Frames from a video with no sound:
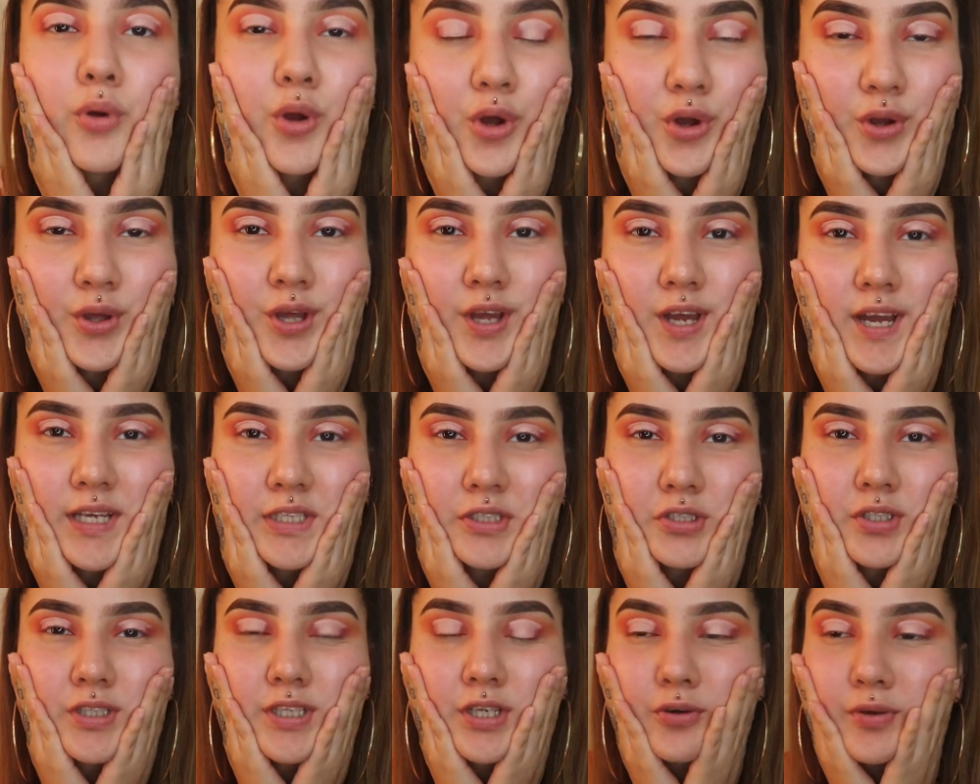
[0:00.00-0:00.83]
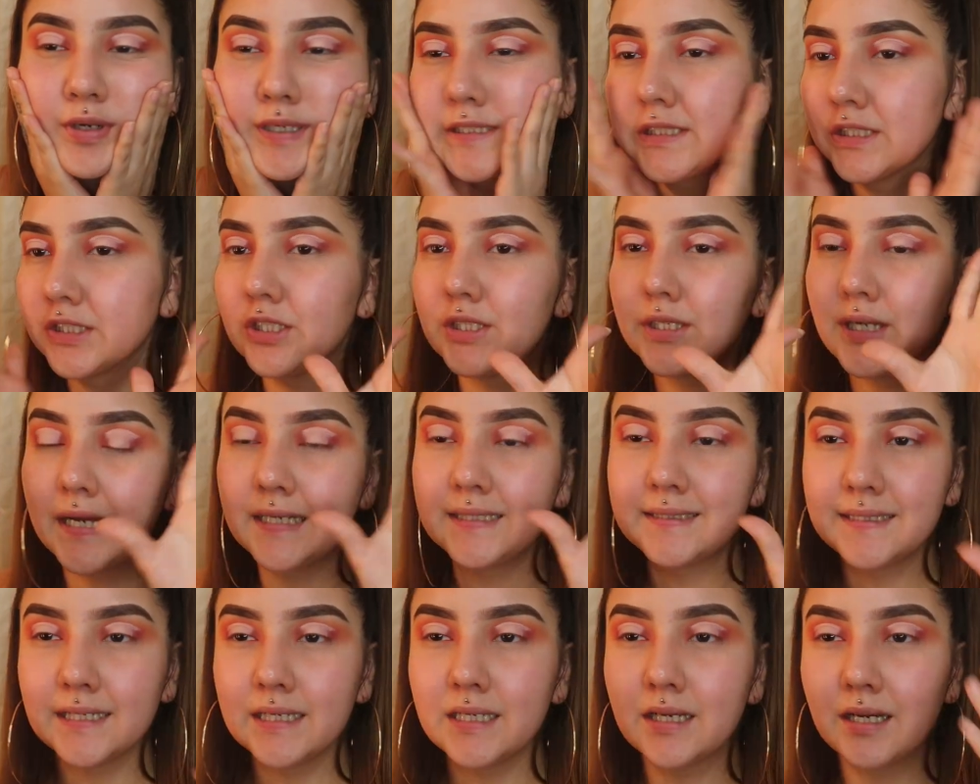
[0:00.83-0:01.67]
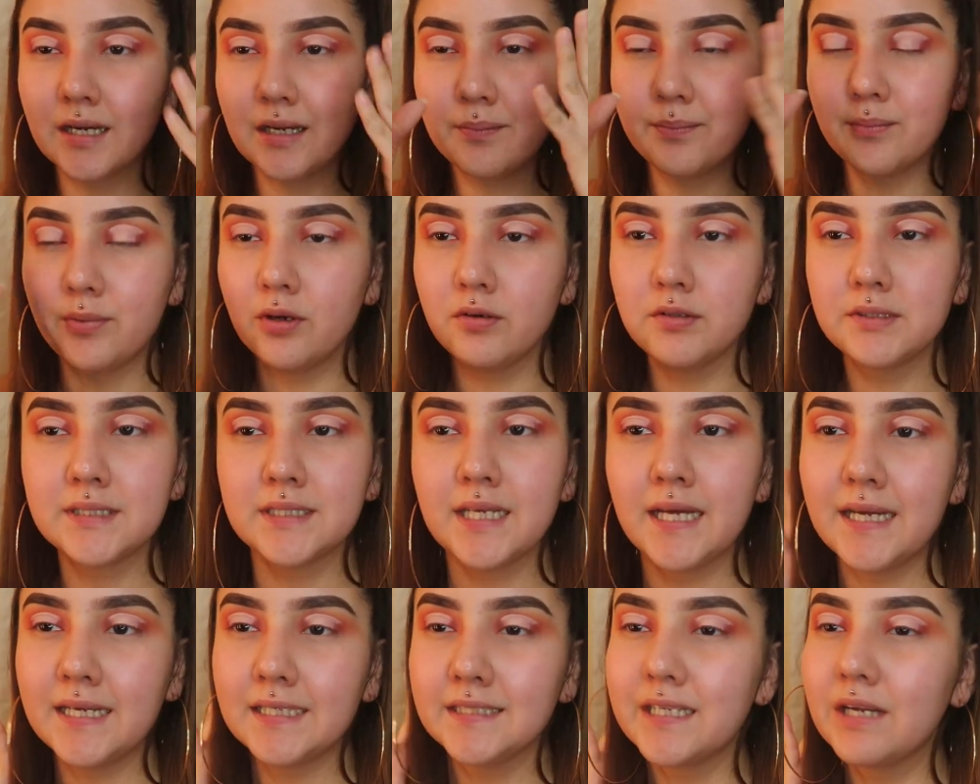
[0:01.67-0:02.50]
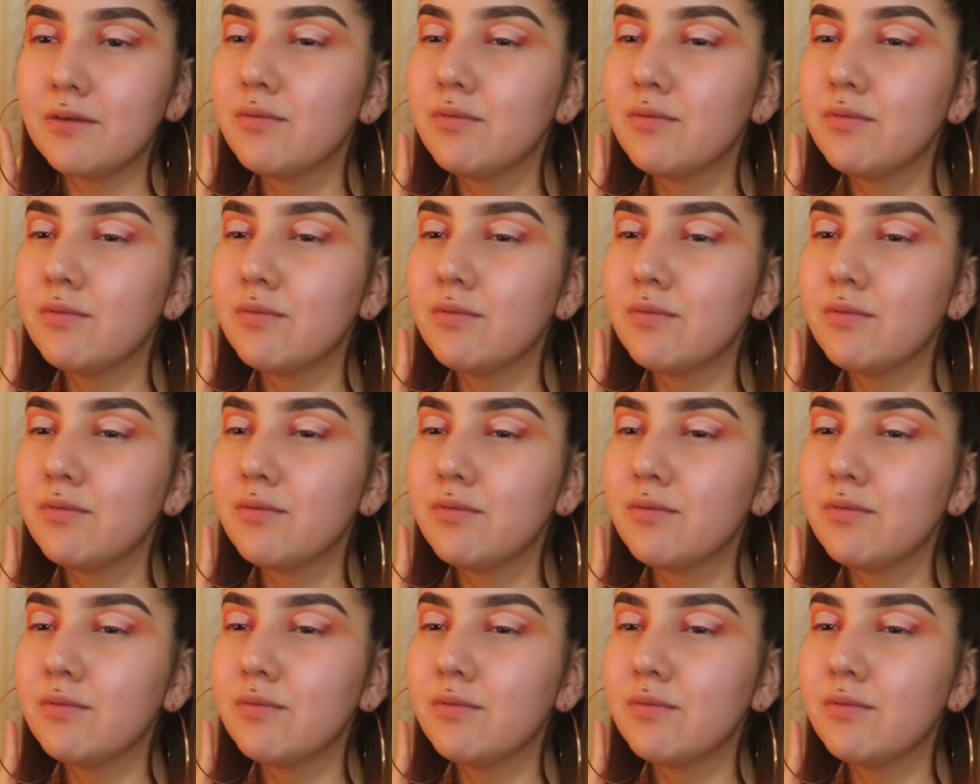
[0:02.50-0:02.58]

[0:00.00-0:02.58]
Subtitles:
Okay, guys, so the creases are nice and cut both sides.